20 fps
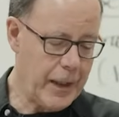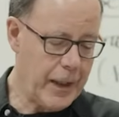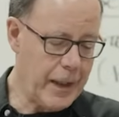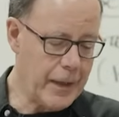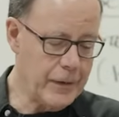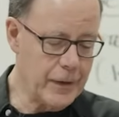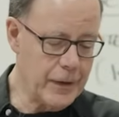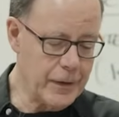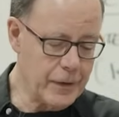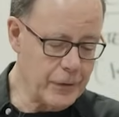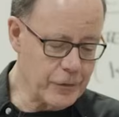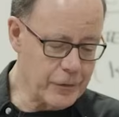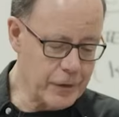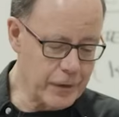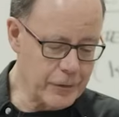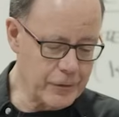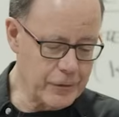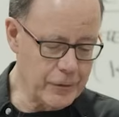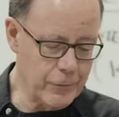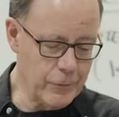and then he
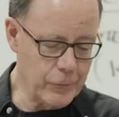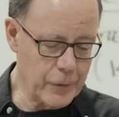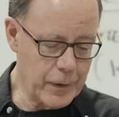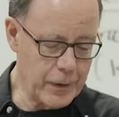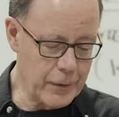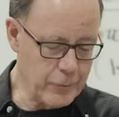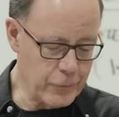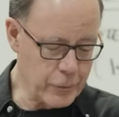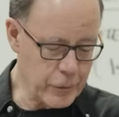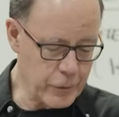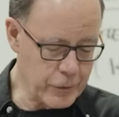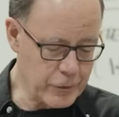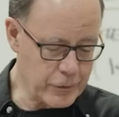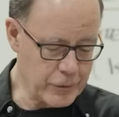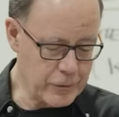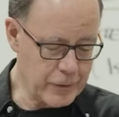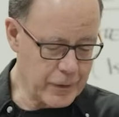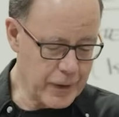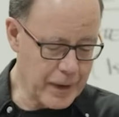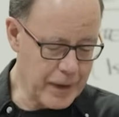says in
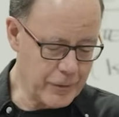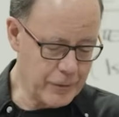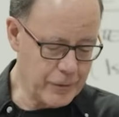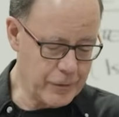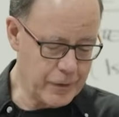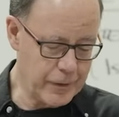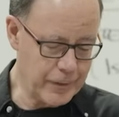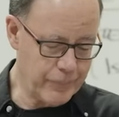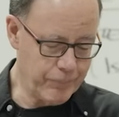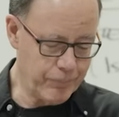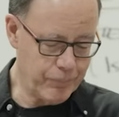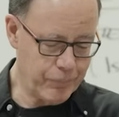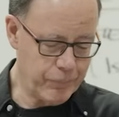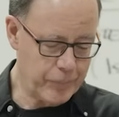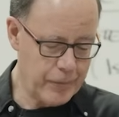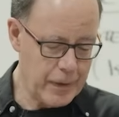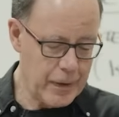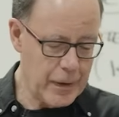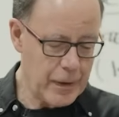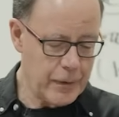verse 18.
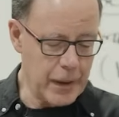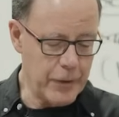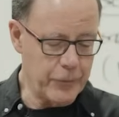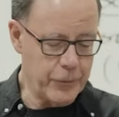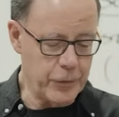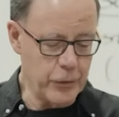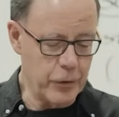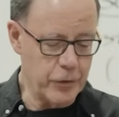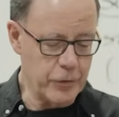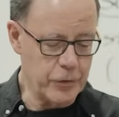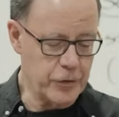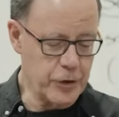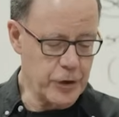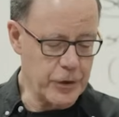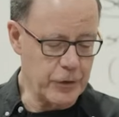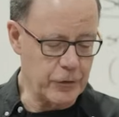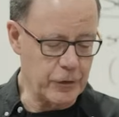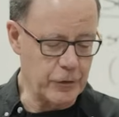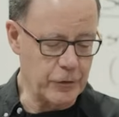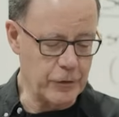Now, if you notice,
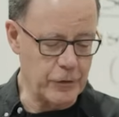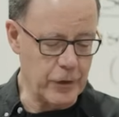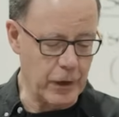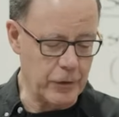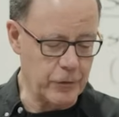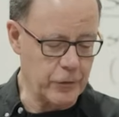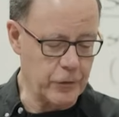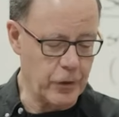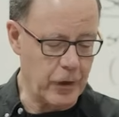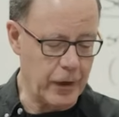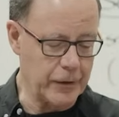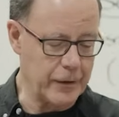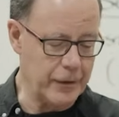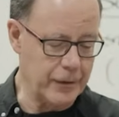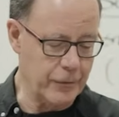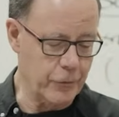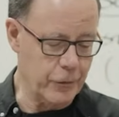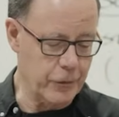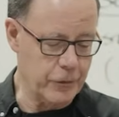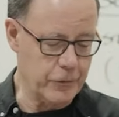Jesus starts talking
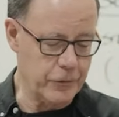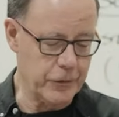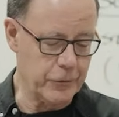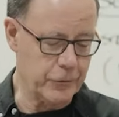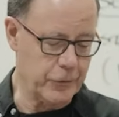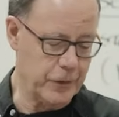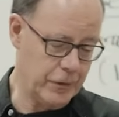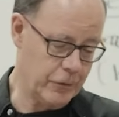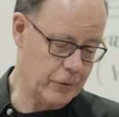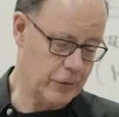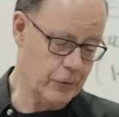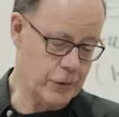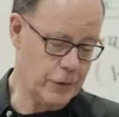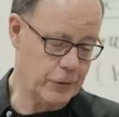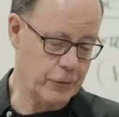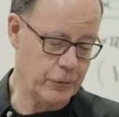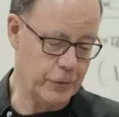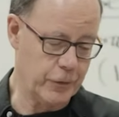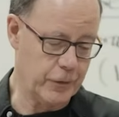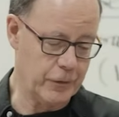in verse 15, so
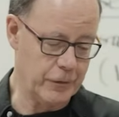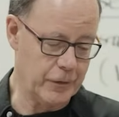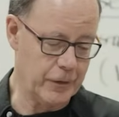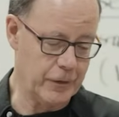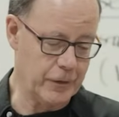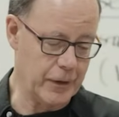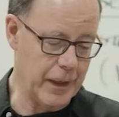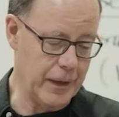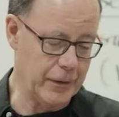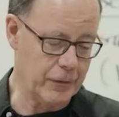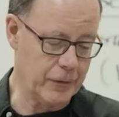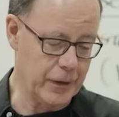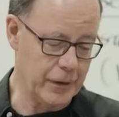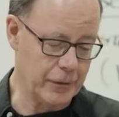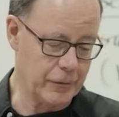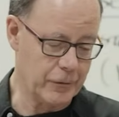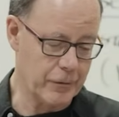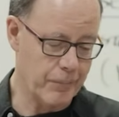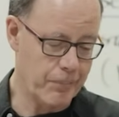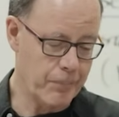just for you to see the
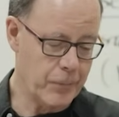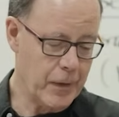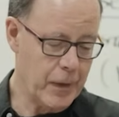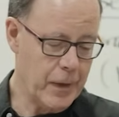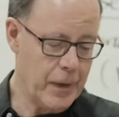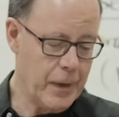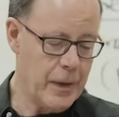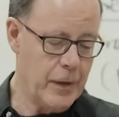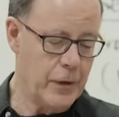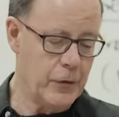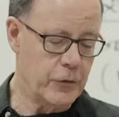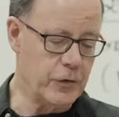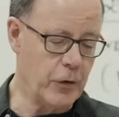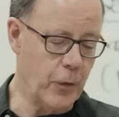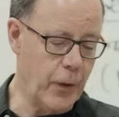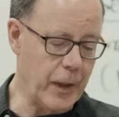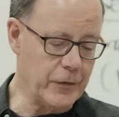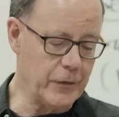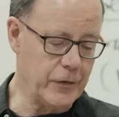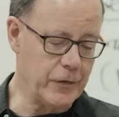context. So
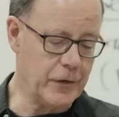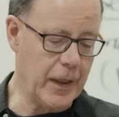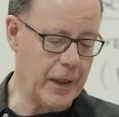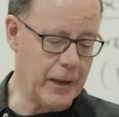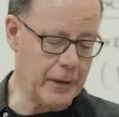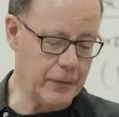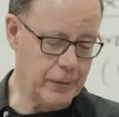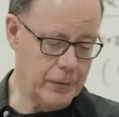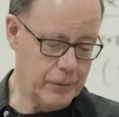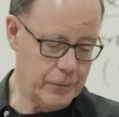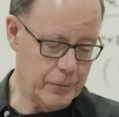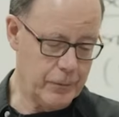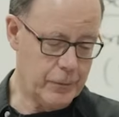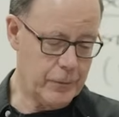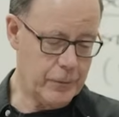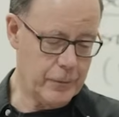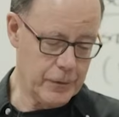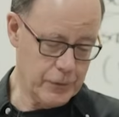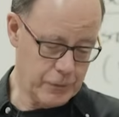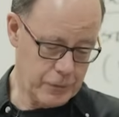I said,
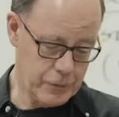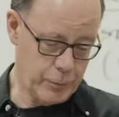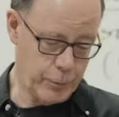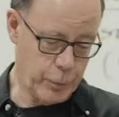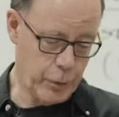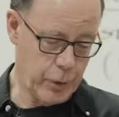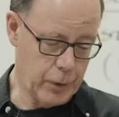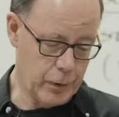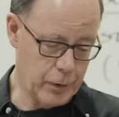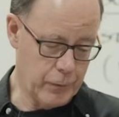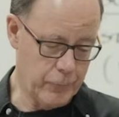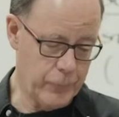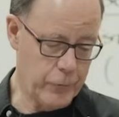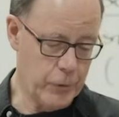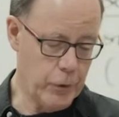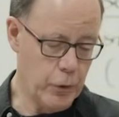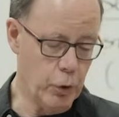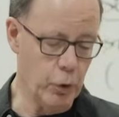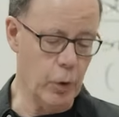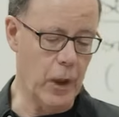this is Paul,
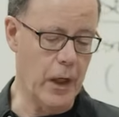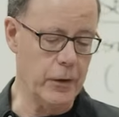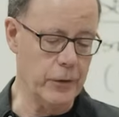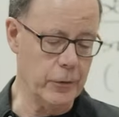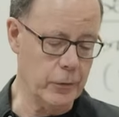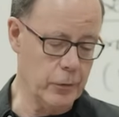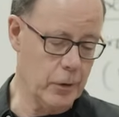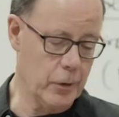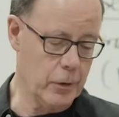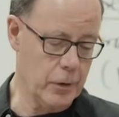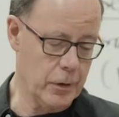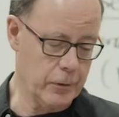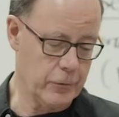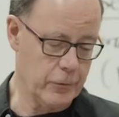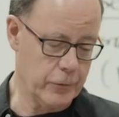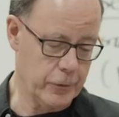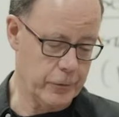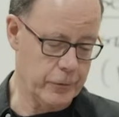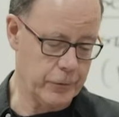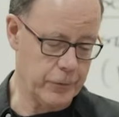who are you, Lord?
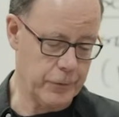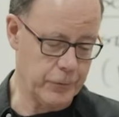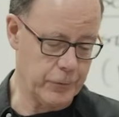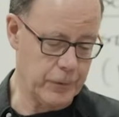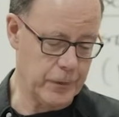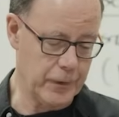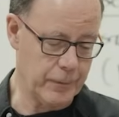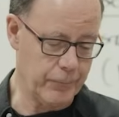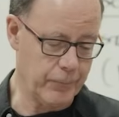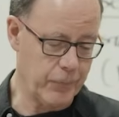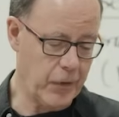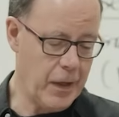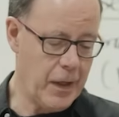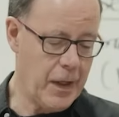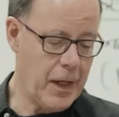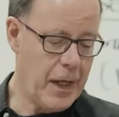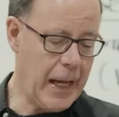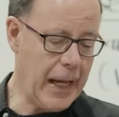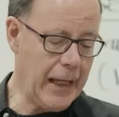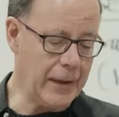Verse 15.
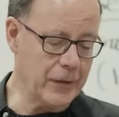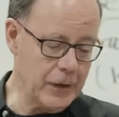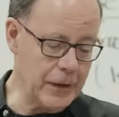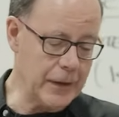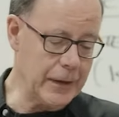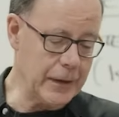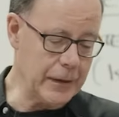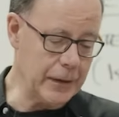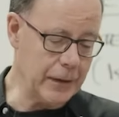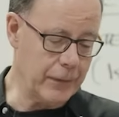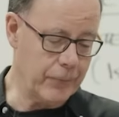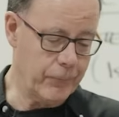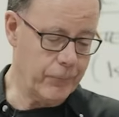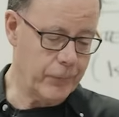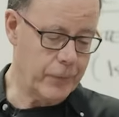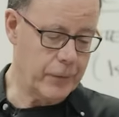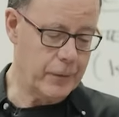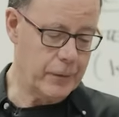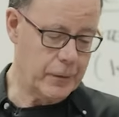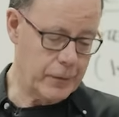And he,
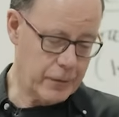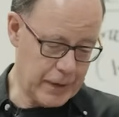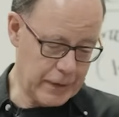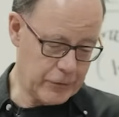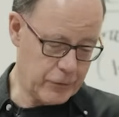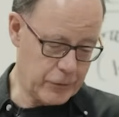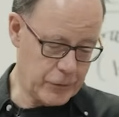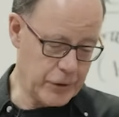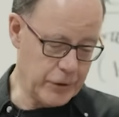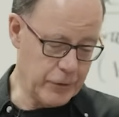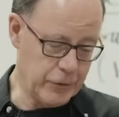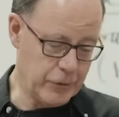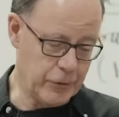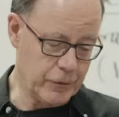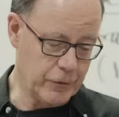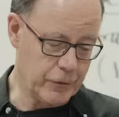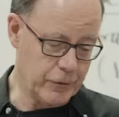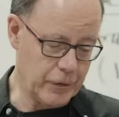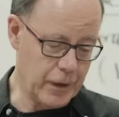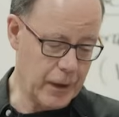that's
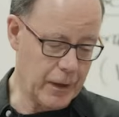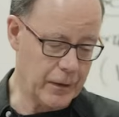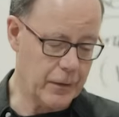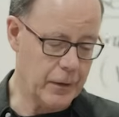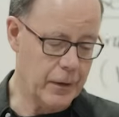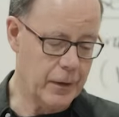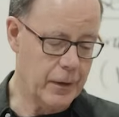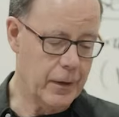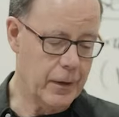Jesus, said,